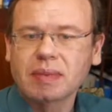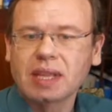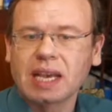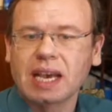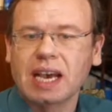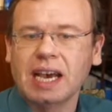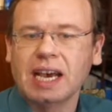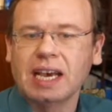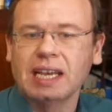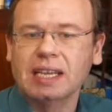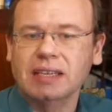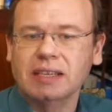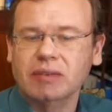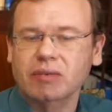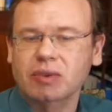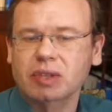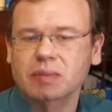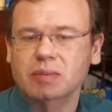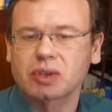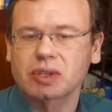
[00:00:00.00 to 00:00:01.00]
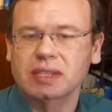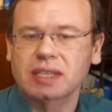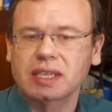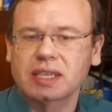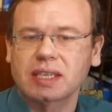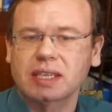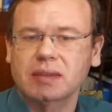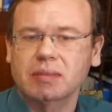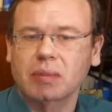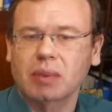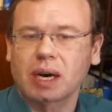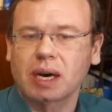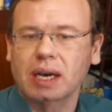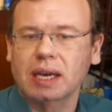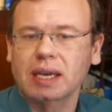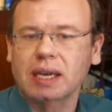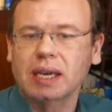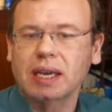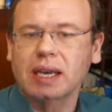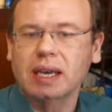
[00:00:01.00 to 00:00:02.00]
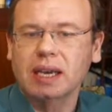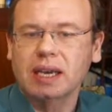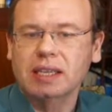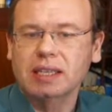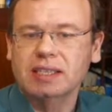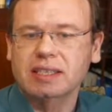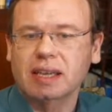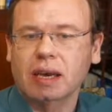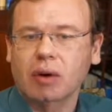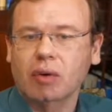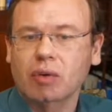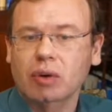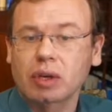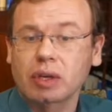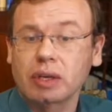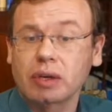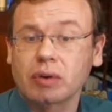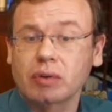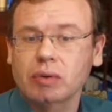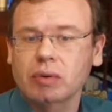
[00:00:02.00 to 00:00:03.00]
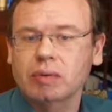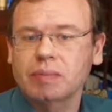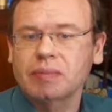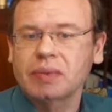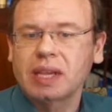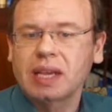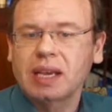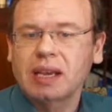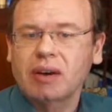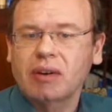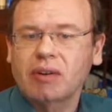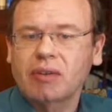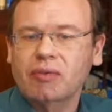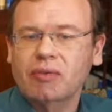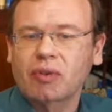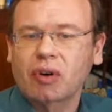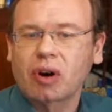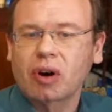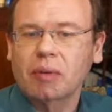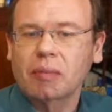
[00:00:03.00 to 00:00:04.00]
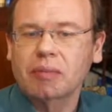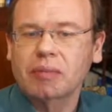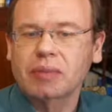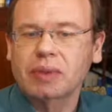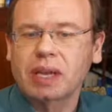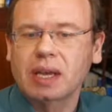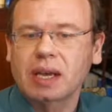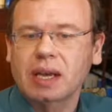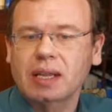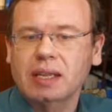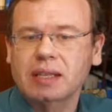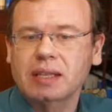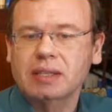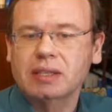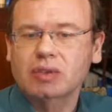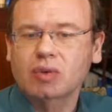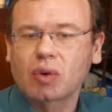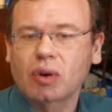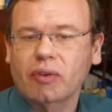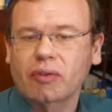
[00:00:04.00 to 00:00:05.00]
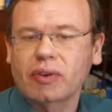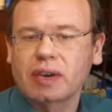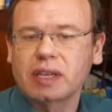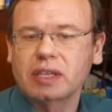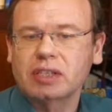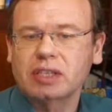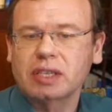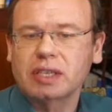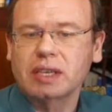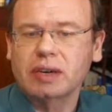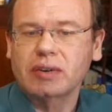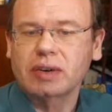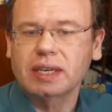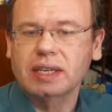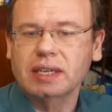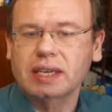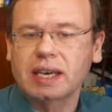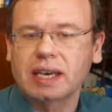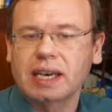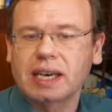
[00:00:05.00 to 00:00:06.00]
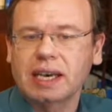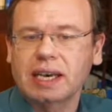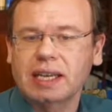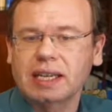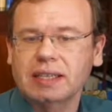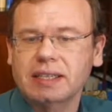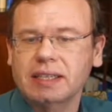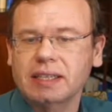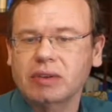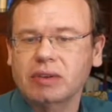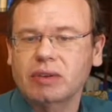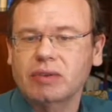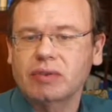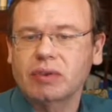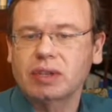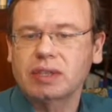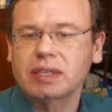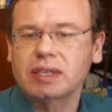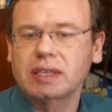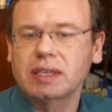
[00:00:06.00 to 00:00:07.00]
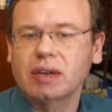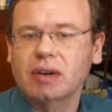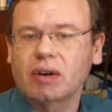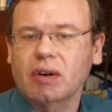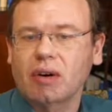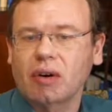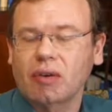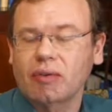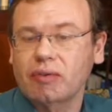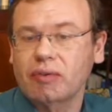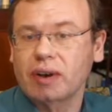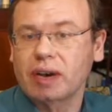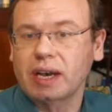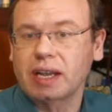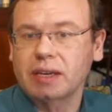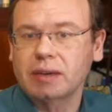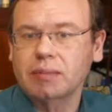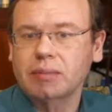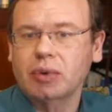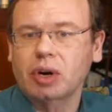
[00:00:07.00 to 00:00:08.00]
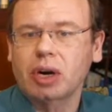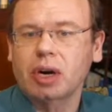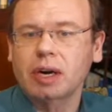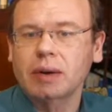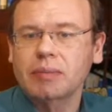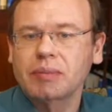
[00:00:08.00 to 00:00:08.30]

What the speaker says: And it was presented by Xiao Liu from the School of Engineering at the University of Edinburgh.